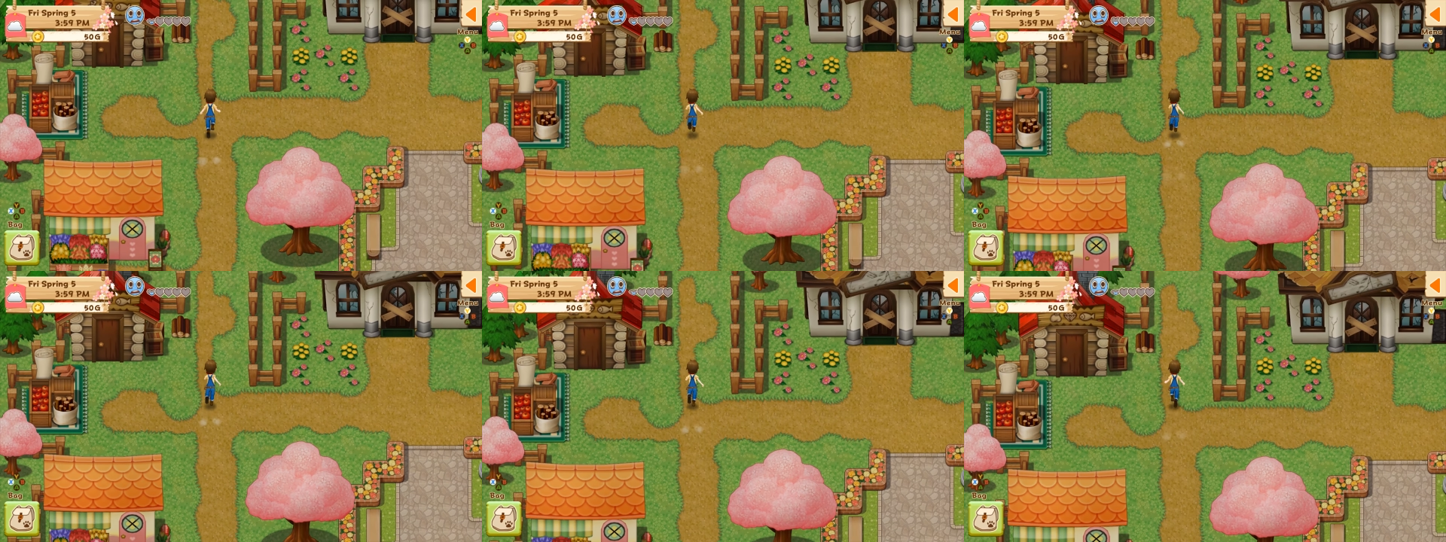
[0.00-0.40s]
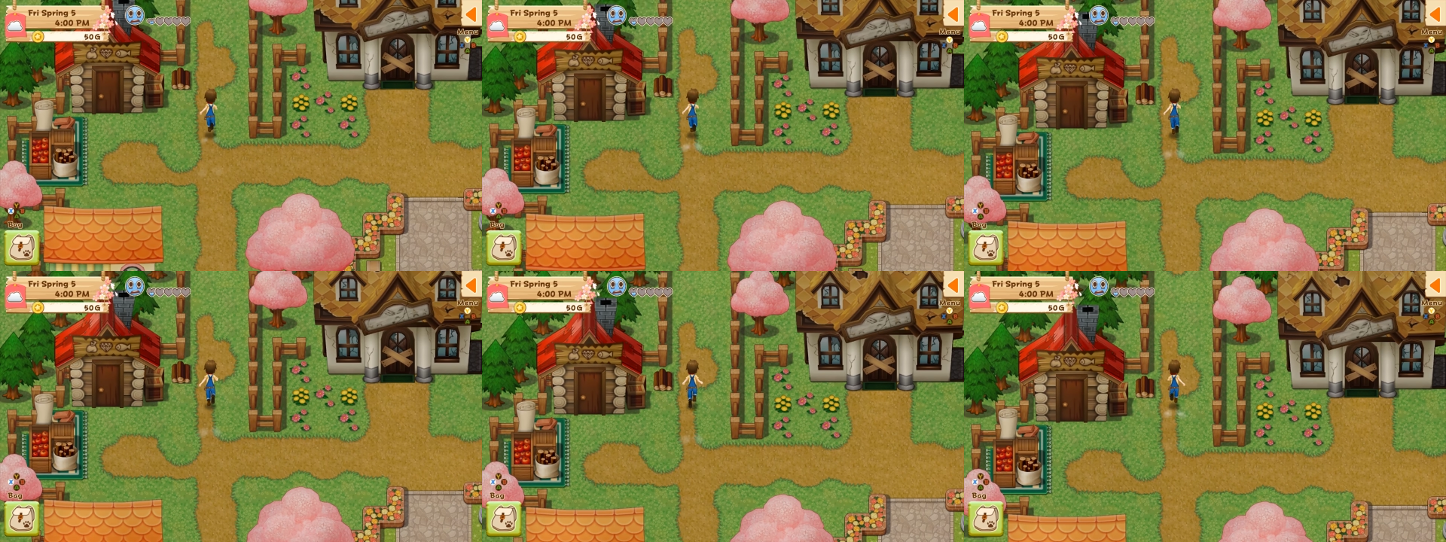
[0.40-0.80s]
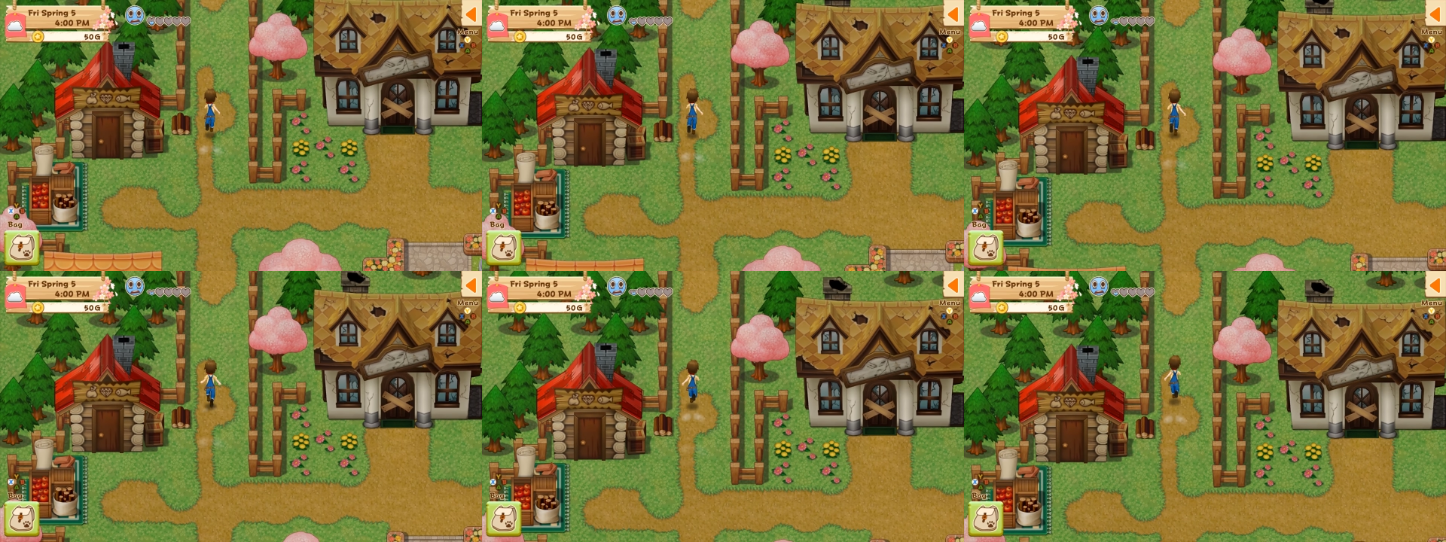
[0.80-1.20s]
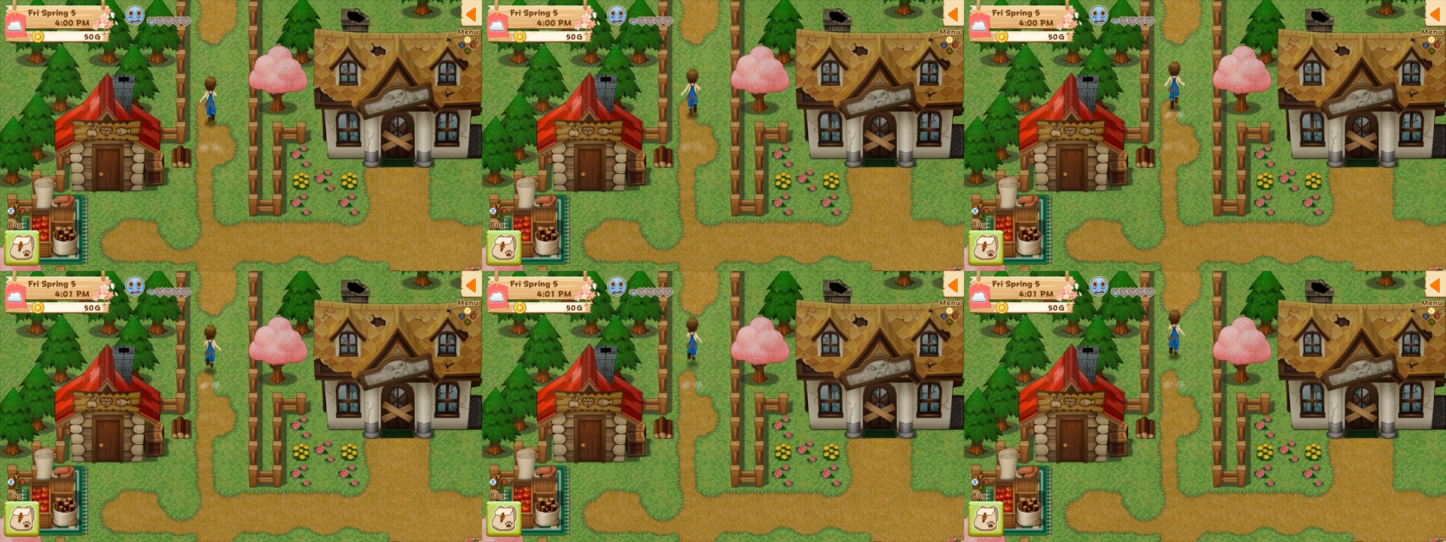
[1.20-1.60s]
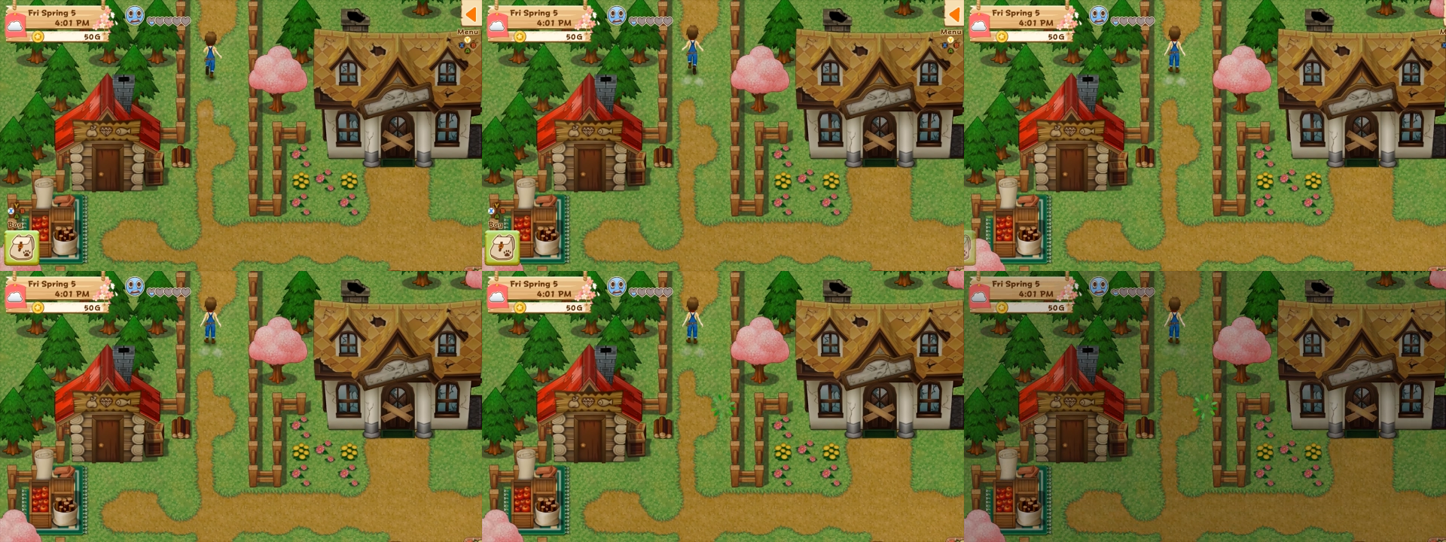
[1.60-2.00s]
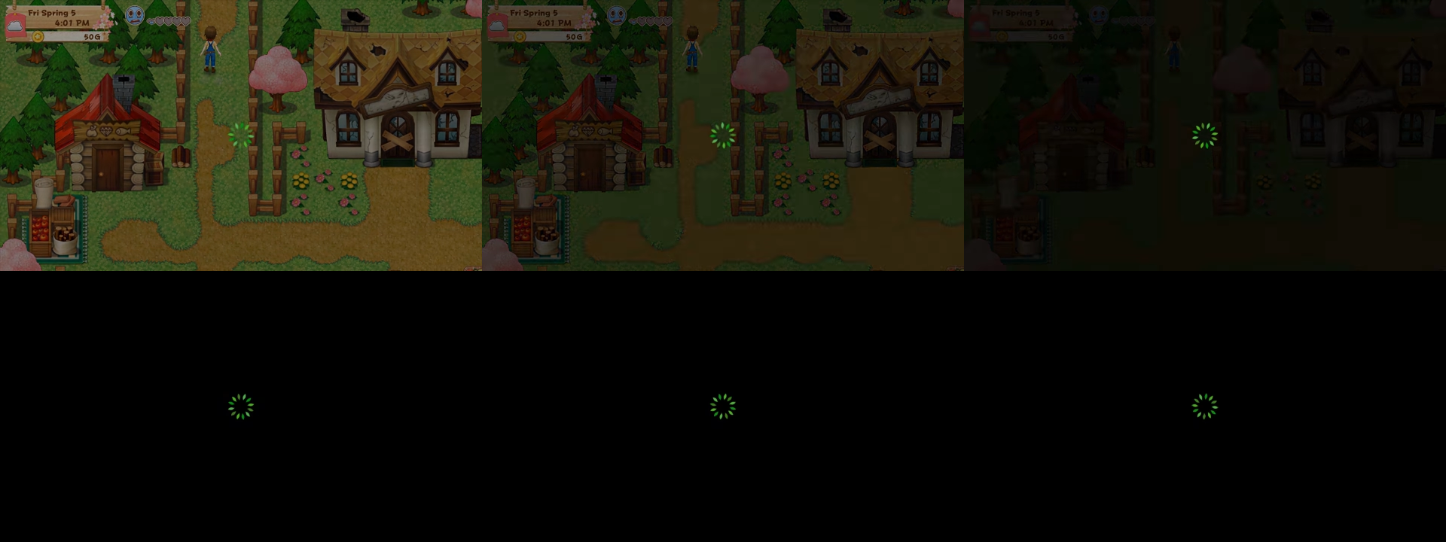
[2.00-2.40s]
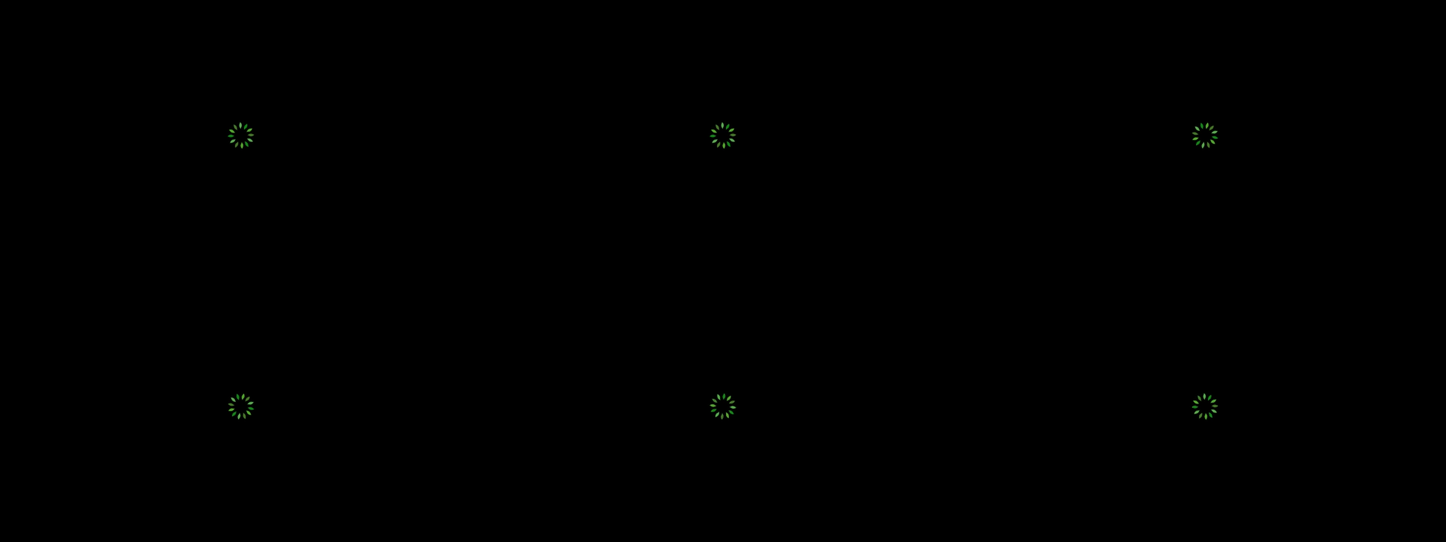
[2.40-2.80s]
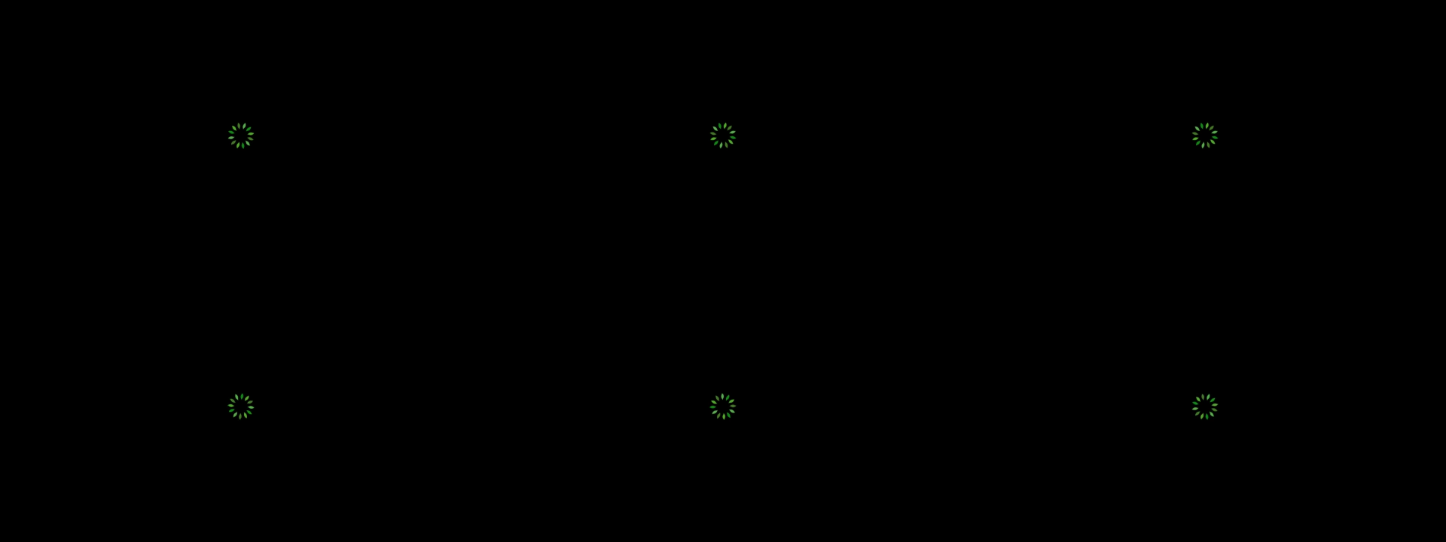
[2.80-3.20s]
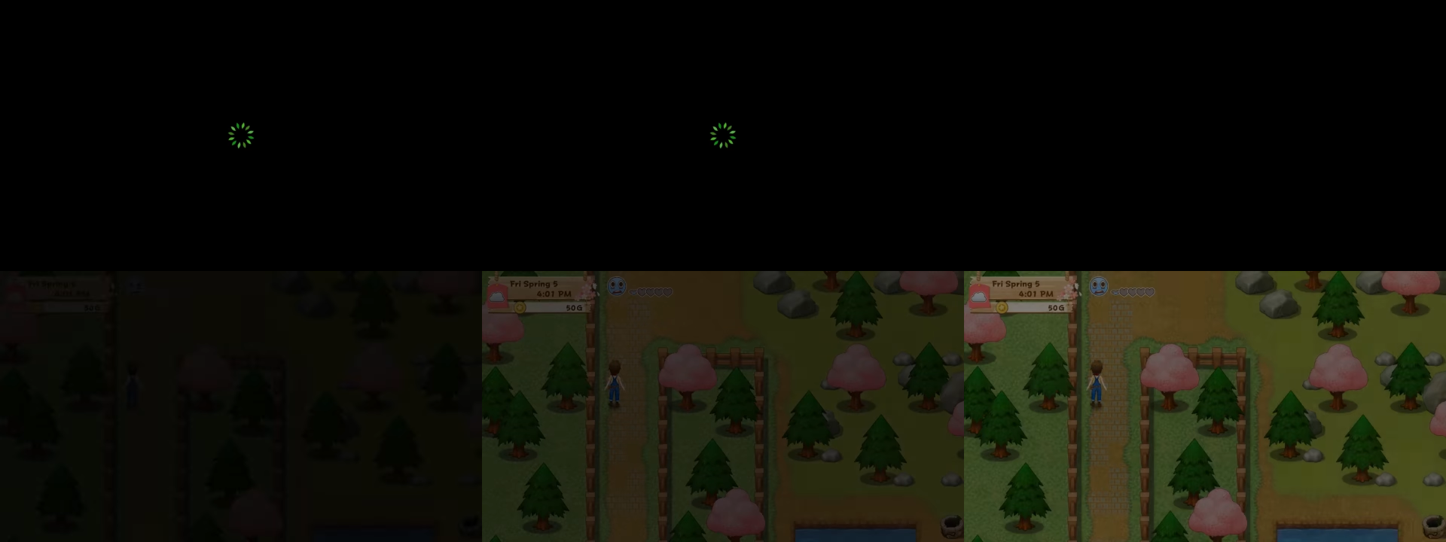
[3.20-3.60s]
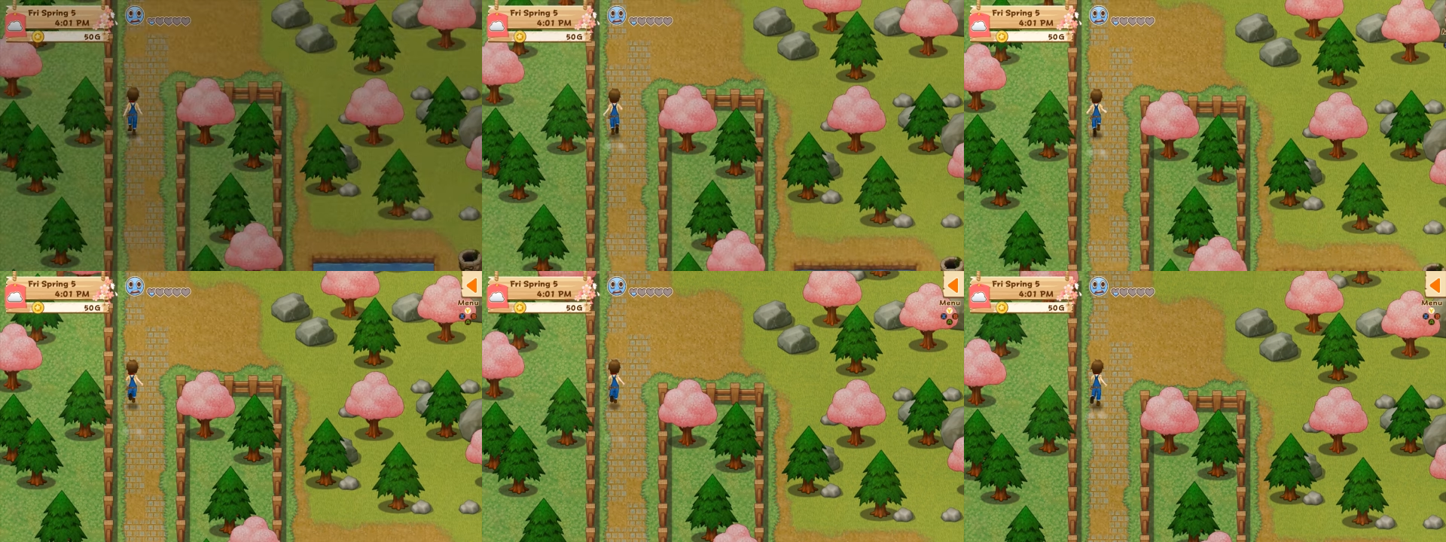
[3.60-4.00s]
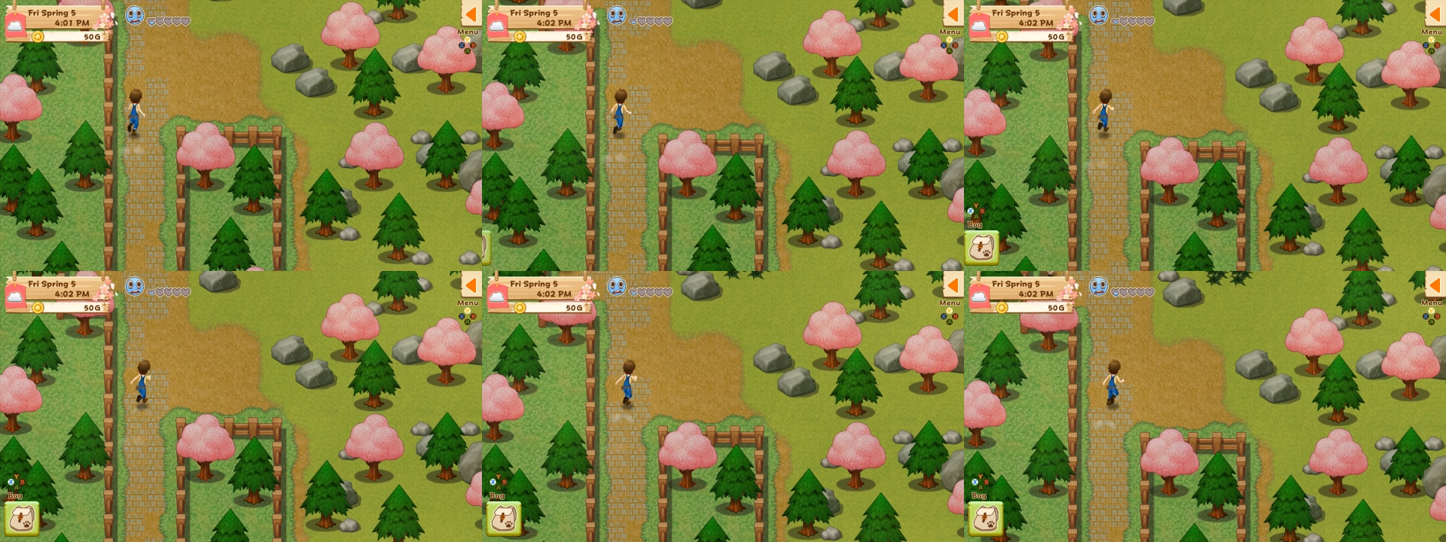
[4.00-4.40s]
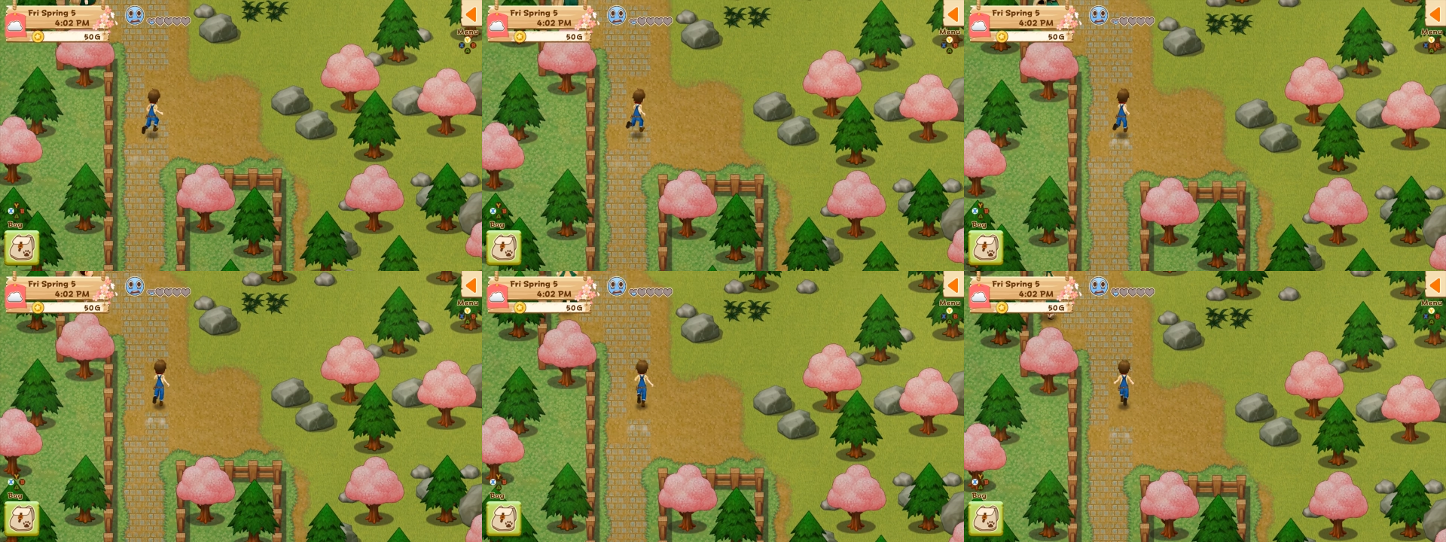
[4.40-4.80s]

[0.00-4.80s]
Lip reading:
(no speaker visible)